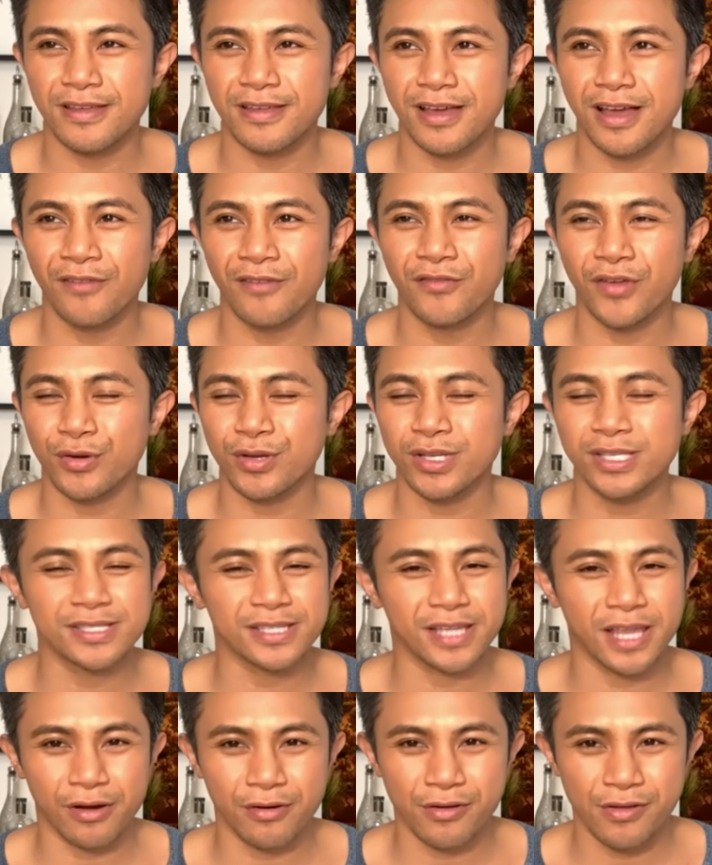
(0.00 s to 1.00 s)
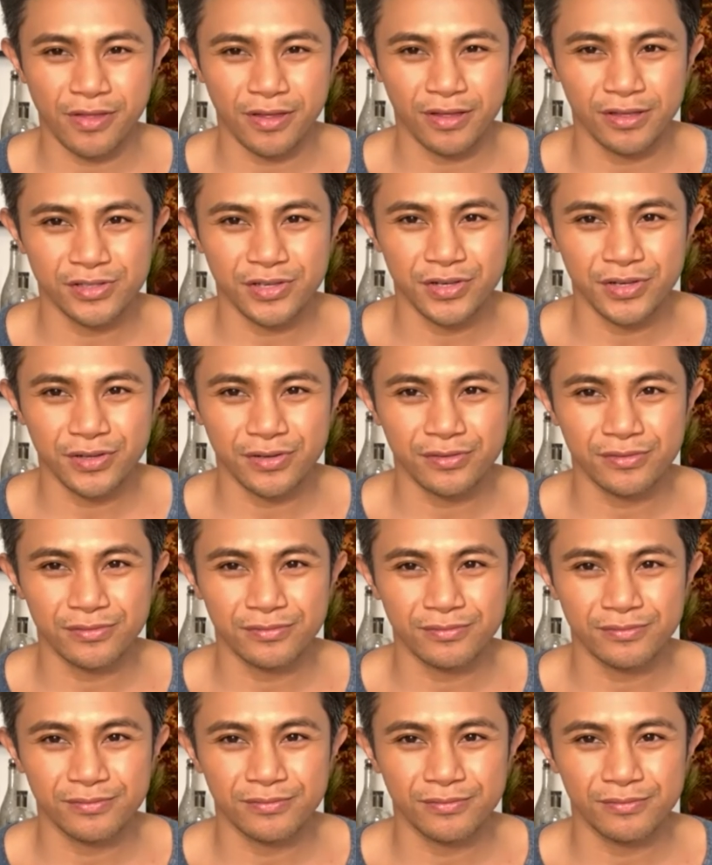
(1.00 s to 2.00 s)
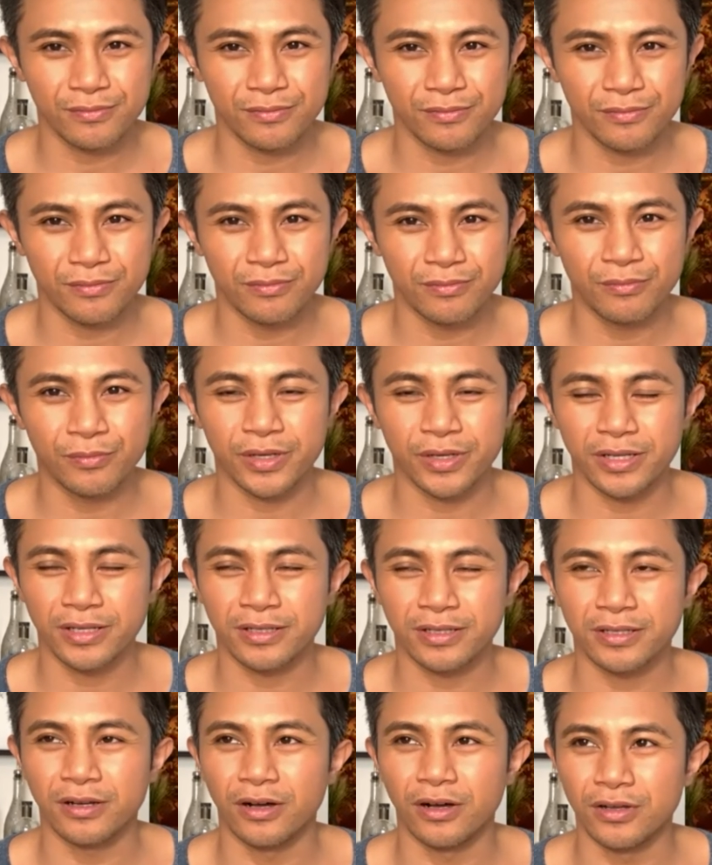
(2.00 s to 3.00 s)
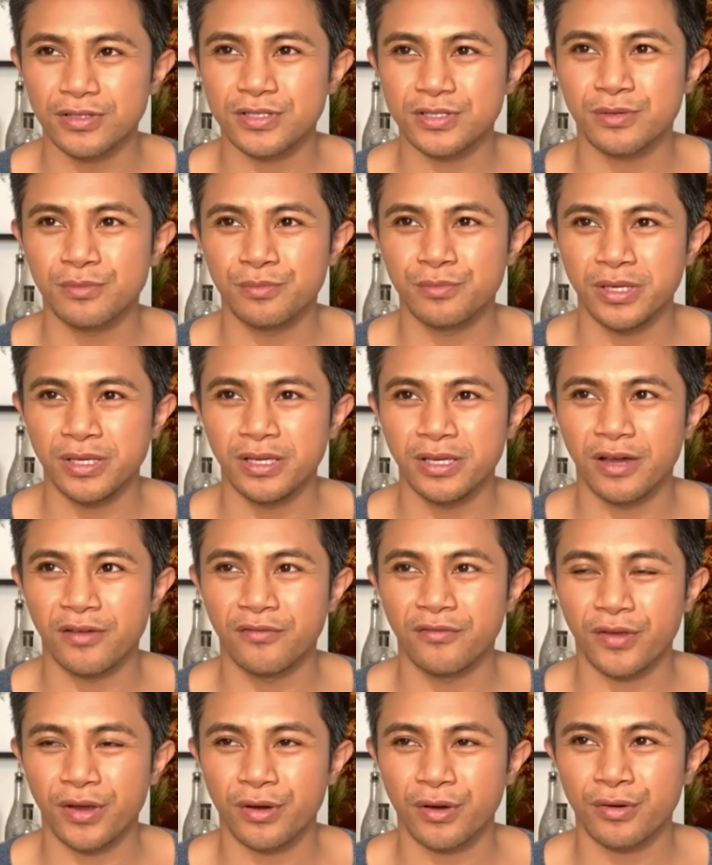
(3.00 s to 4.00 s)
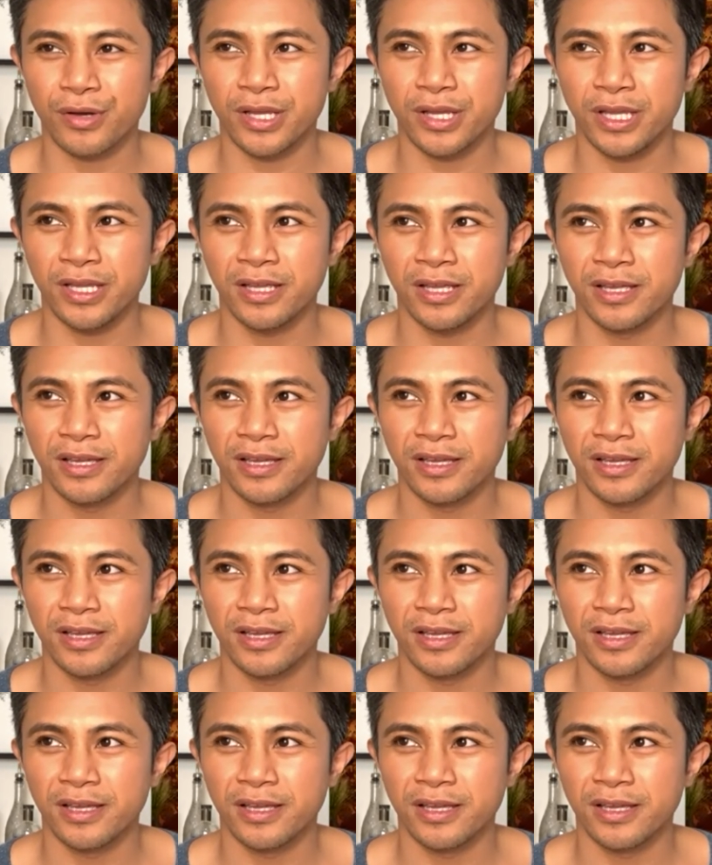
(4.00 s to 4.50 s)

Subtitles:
a very scary thing to do, but it can also be a very